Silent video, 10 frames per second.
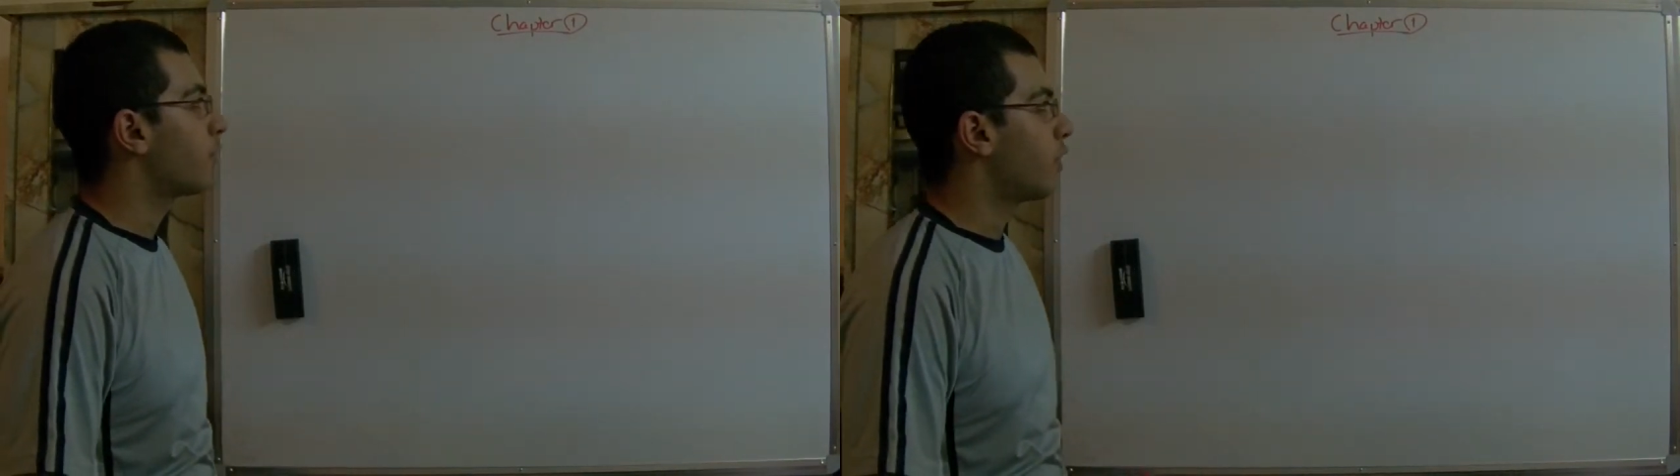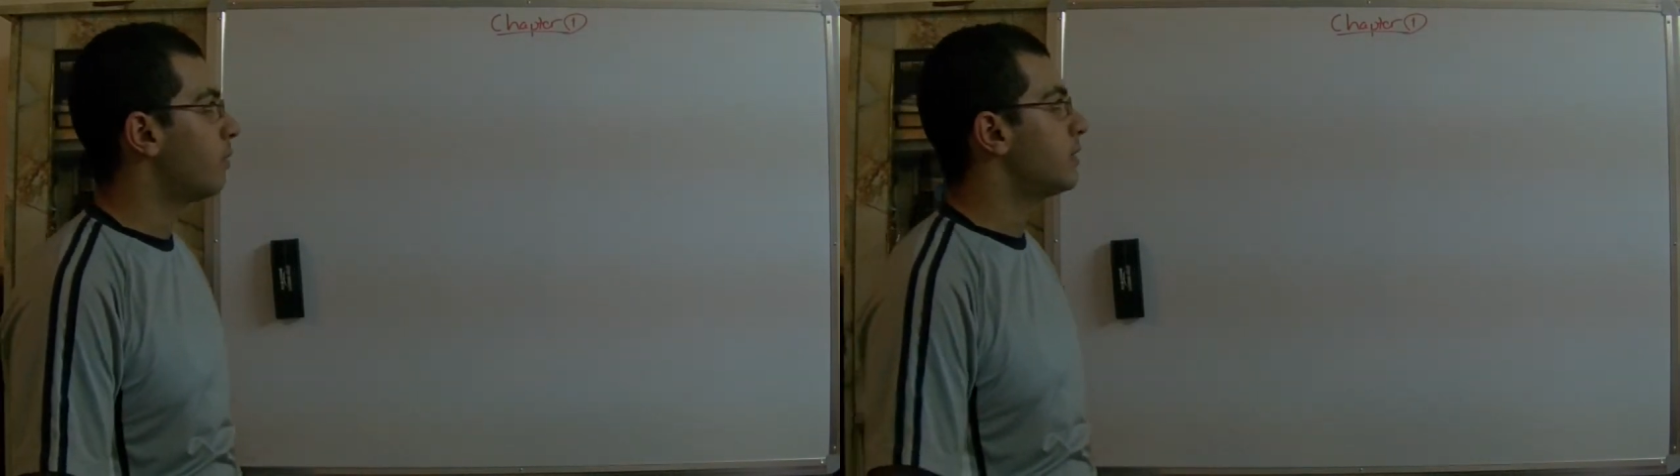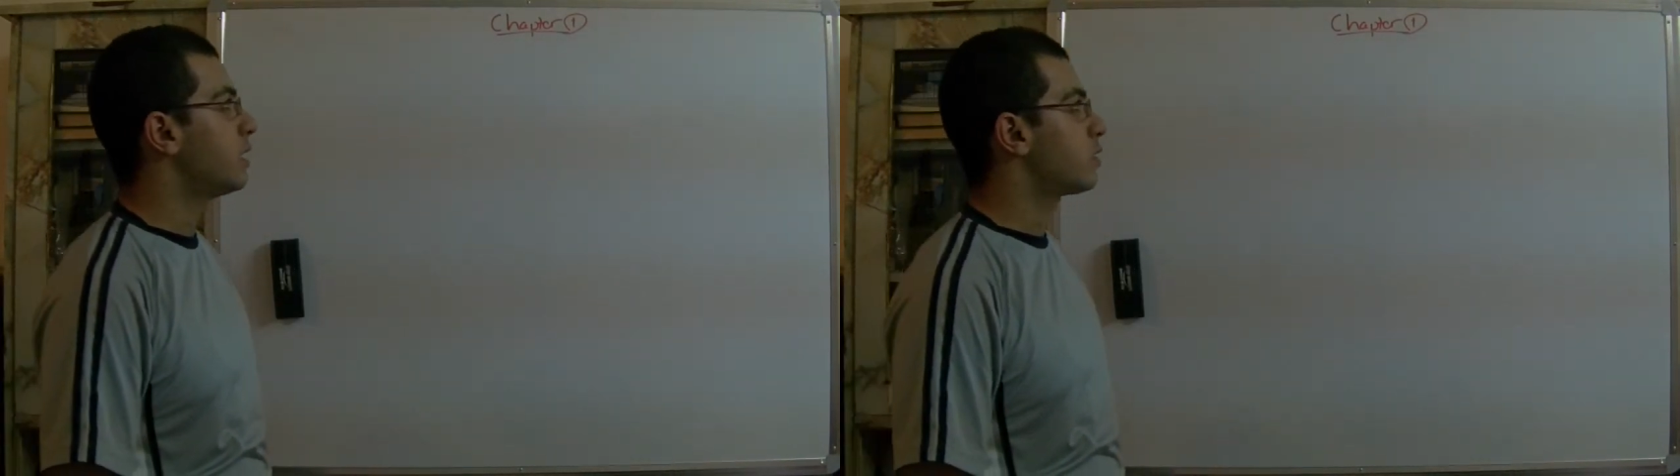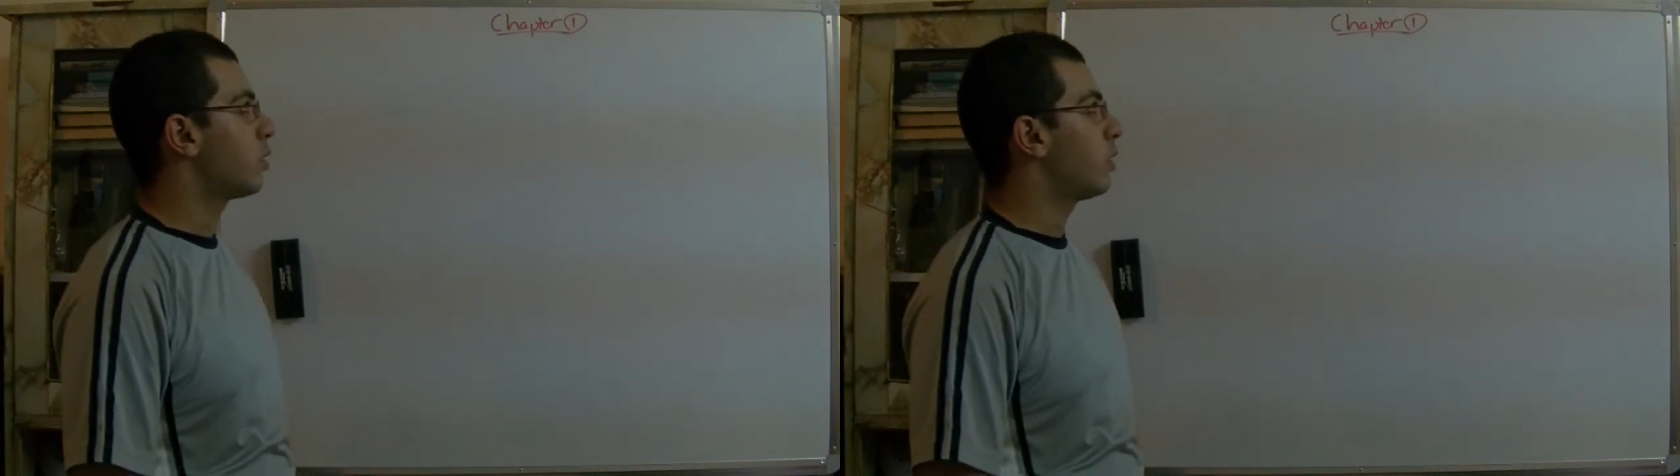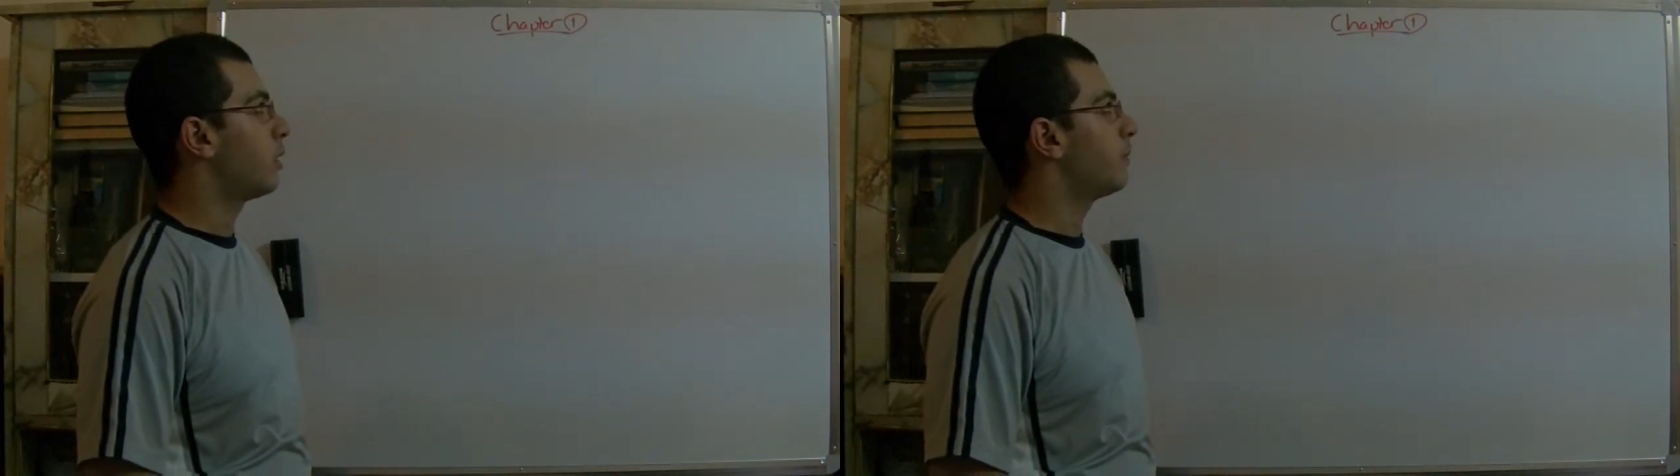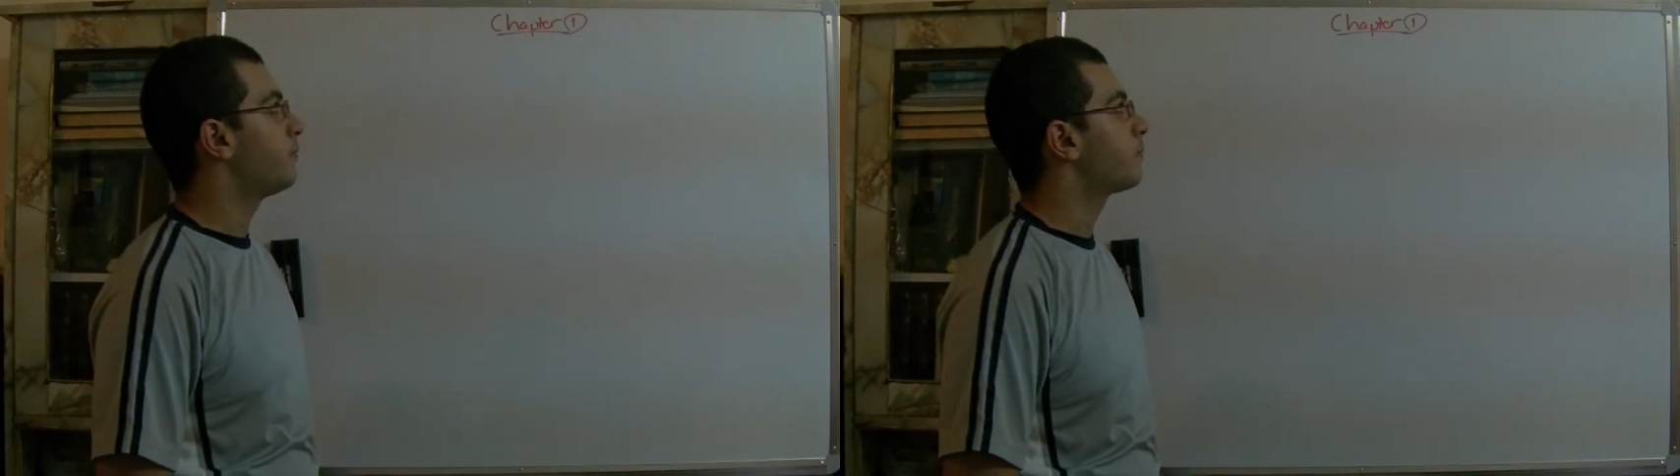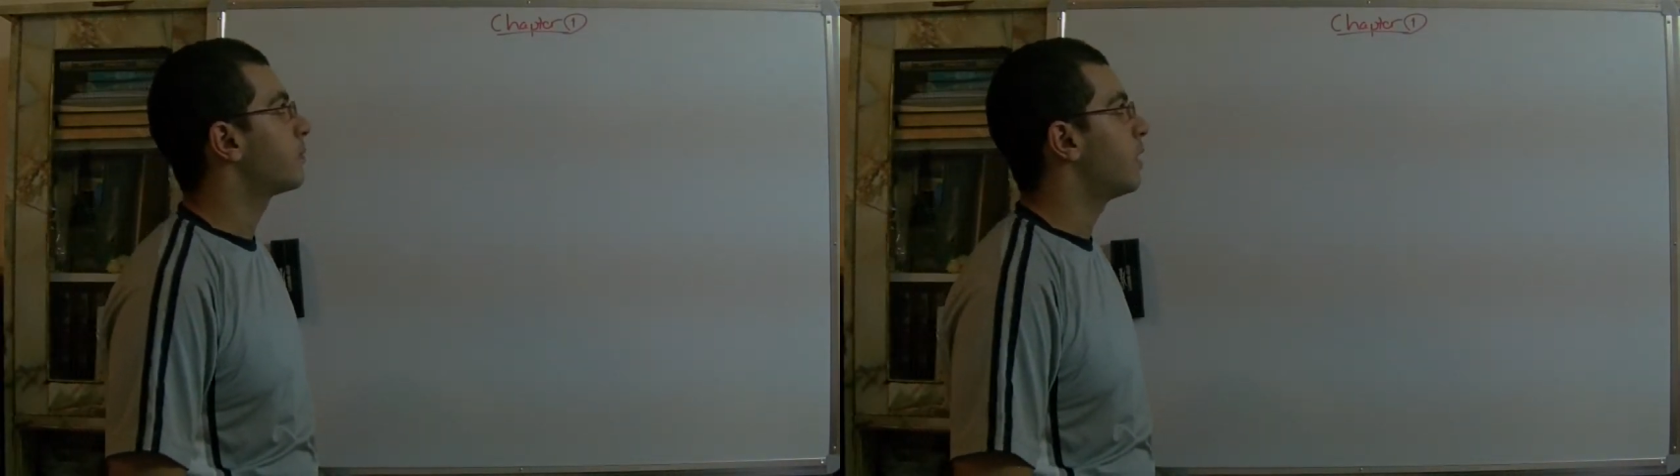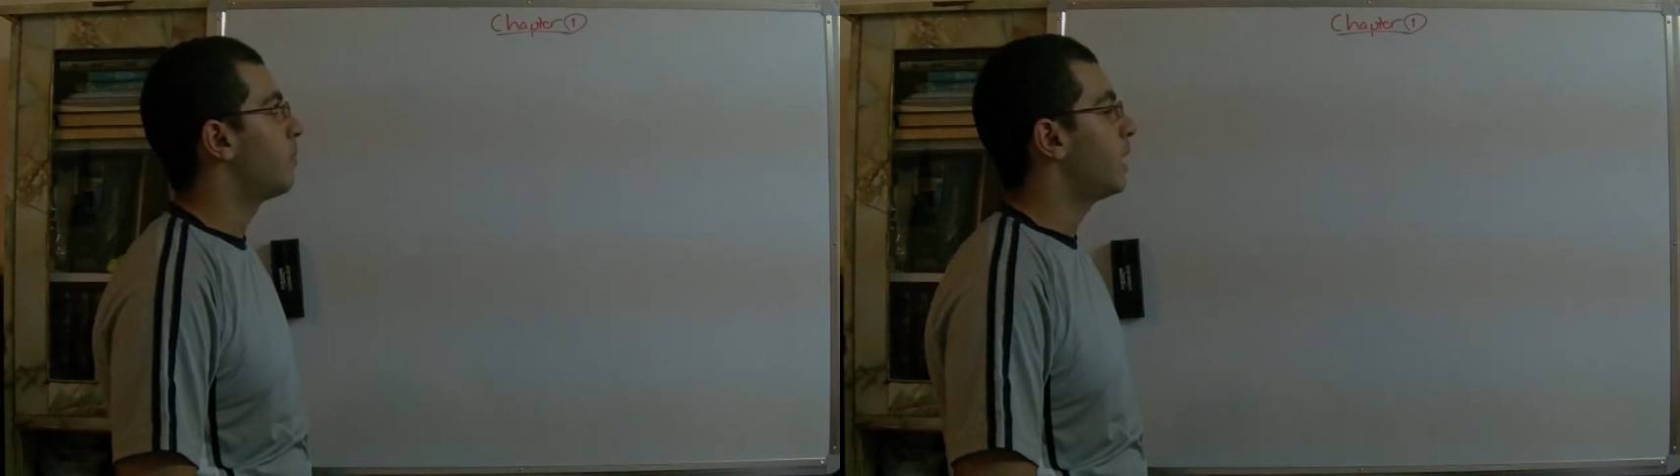from the soil,
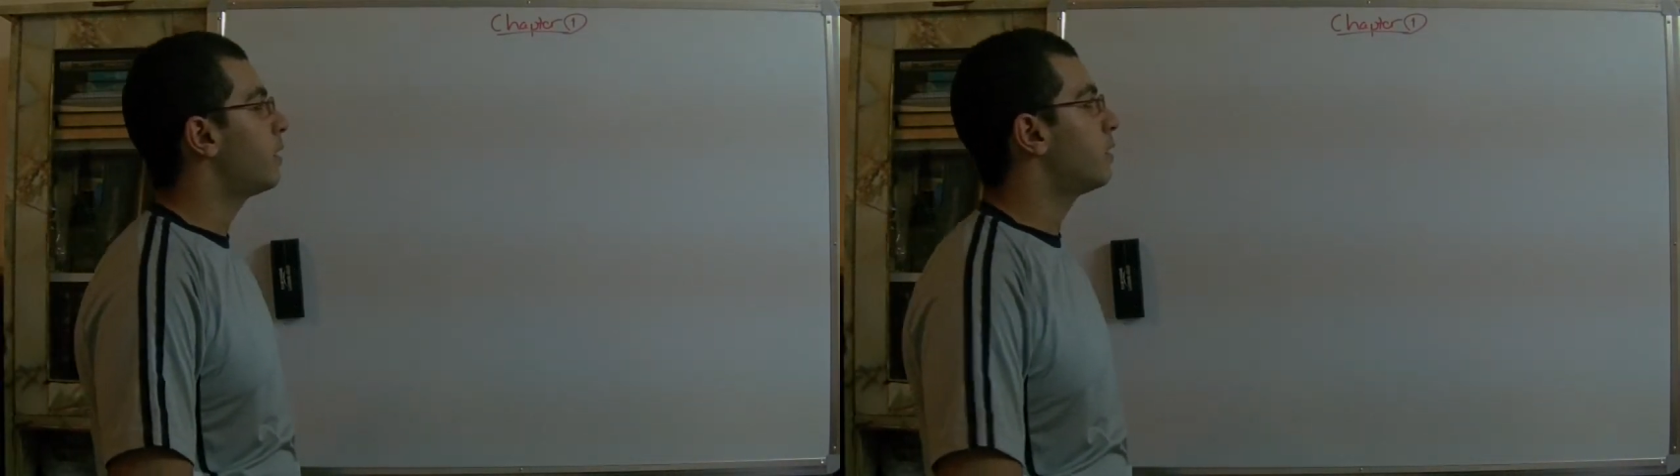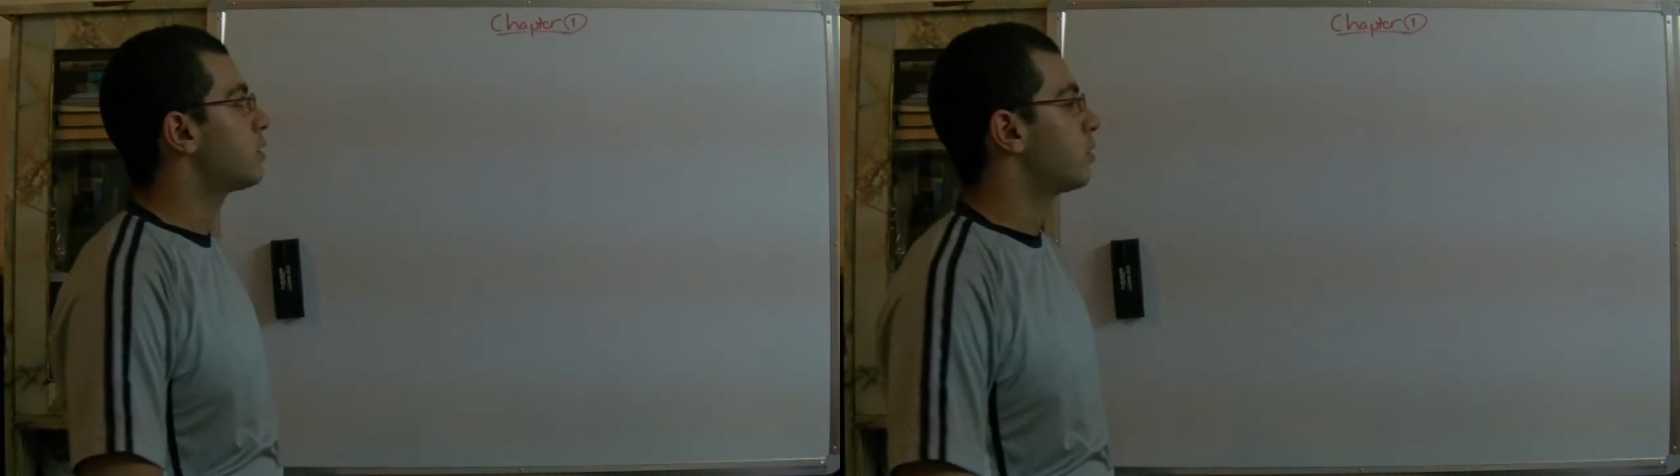the mineral